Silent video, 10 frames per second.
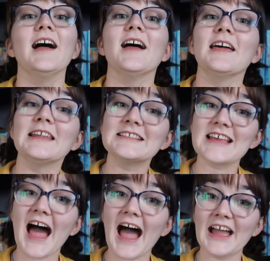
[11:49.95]
an
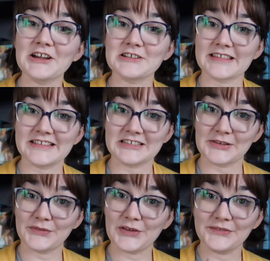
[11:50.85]
entirely
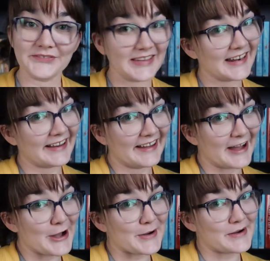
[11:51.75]
different
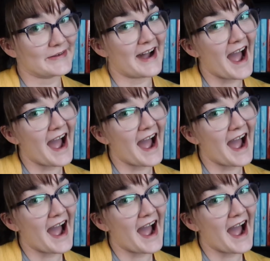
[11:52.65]
video.